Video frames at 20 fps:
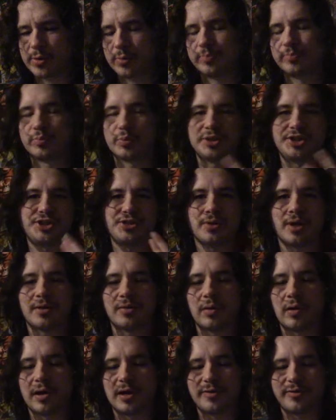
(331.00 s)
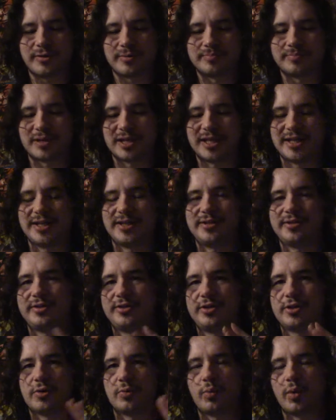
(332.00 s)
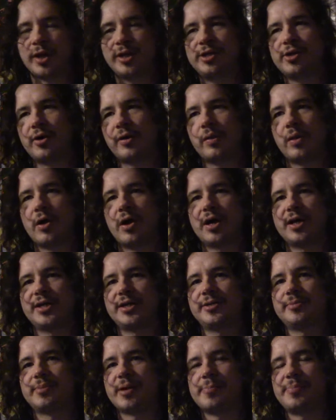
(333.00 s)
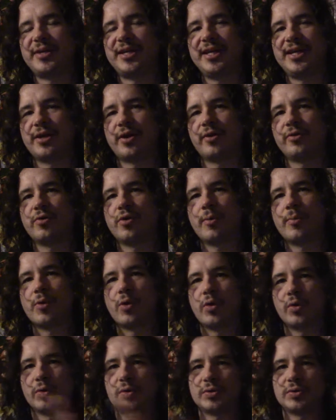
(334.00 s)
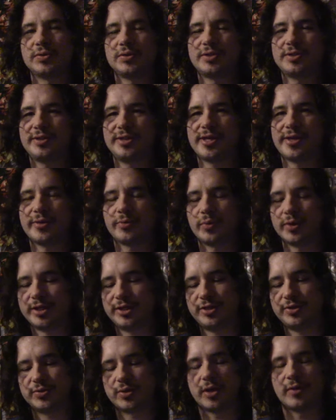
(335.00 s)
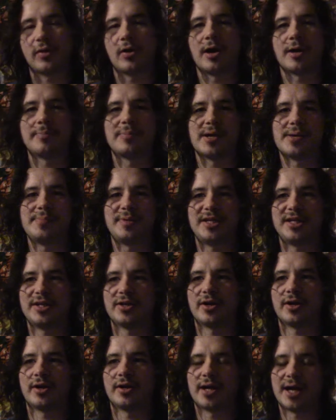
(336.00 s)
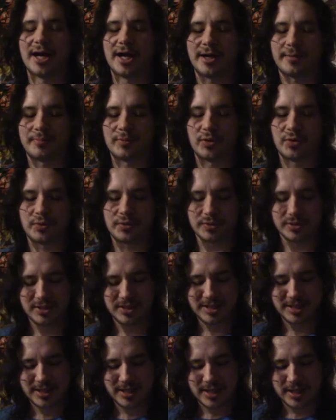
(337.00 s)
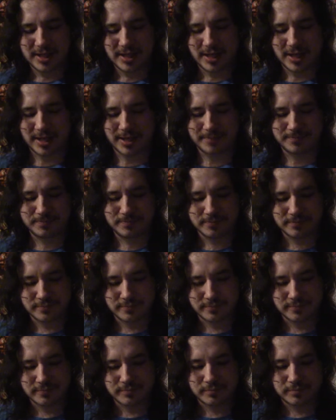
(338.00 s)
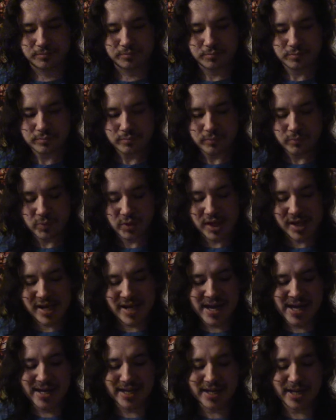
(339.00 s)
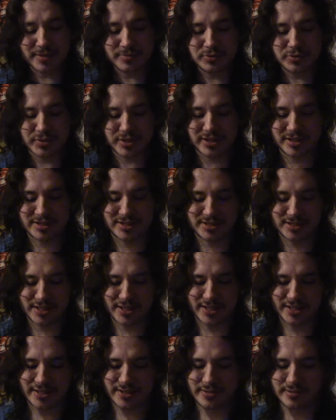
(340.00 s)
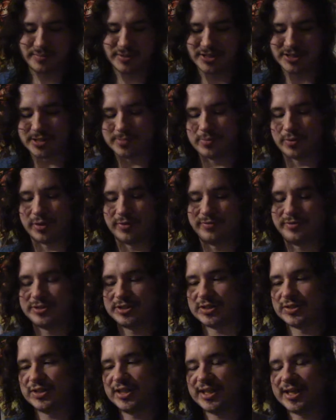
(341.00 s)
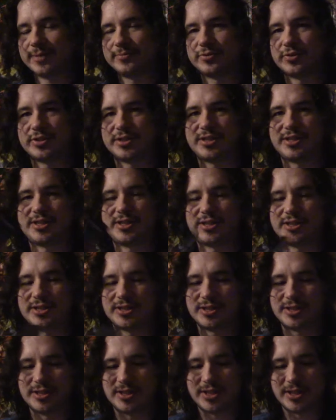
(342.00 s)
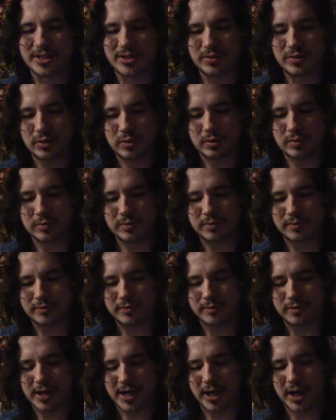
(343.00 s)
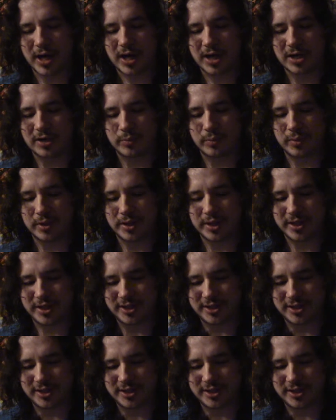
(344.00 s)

Which you unlock them by, one you unlock by beating it on normal, the other one you unlock by beating it on hard mode. And it comes with this, because I bought it physically, it comes with this little, artwork.